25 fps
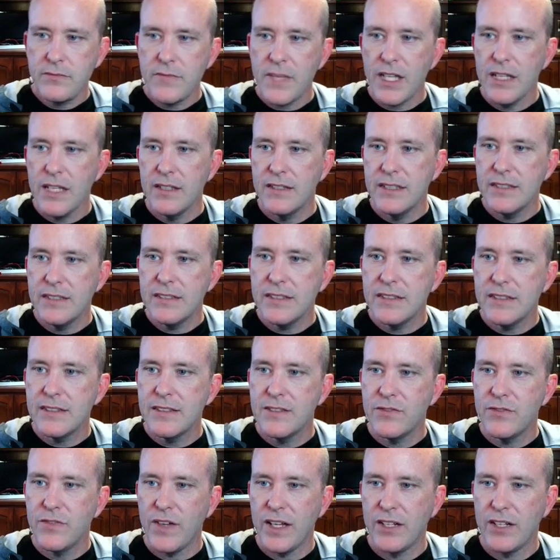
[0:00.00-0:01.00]
This is
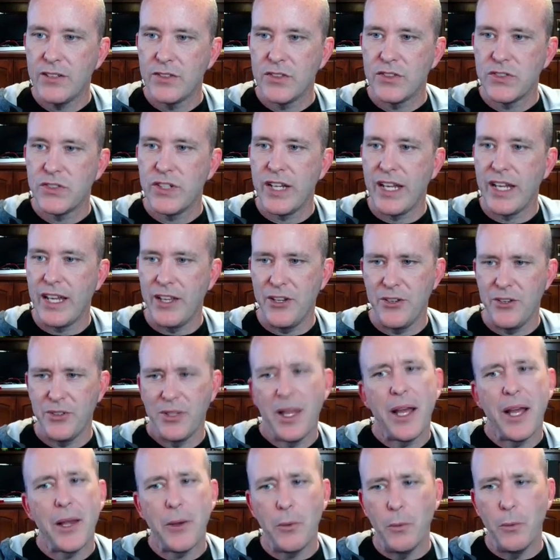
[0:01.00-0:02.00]
the final string, and you're
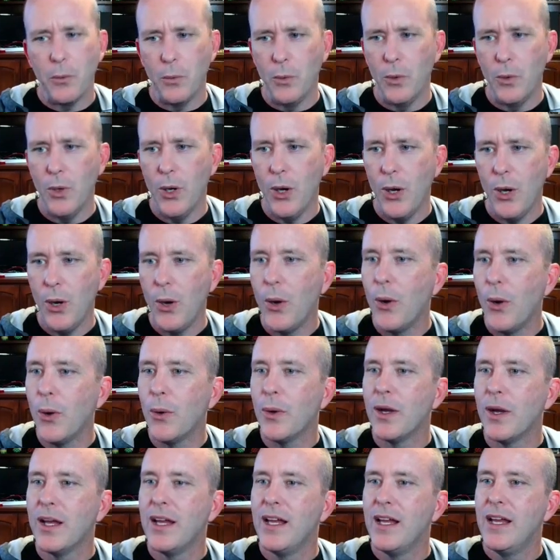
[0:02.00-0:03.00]
like,
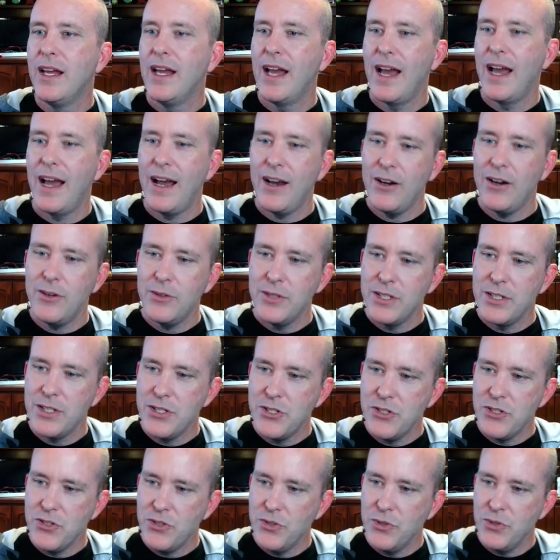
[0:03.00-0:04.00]
whoa, how
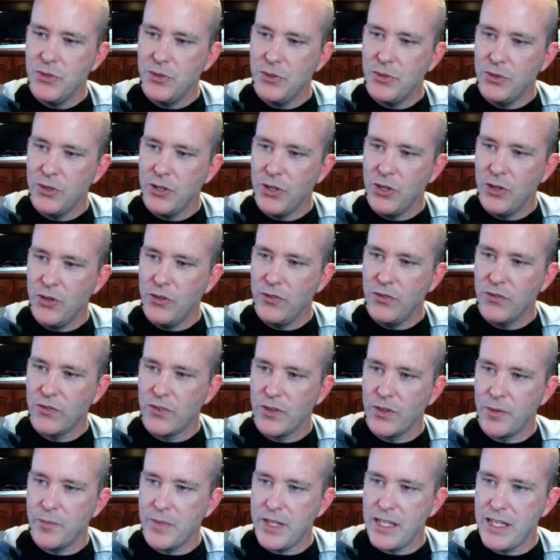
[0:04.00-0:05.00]
did you go
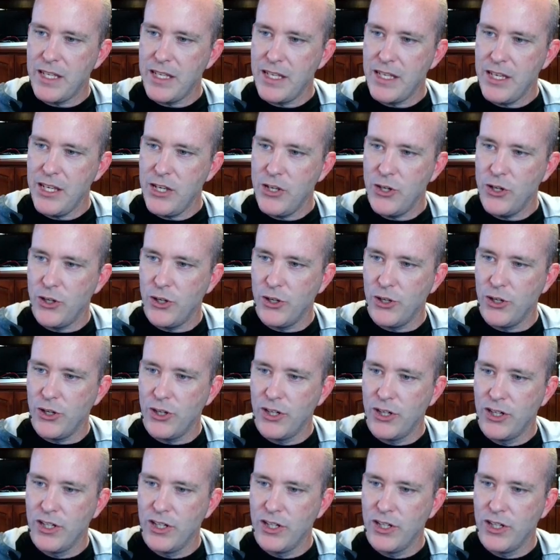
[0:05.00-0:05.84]
from here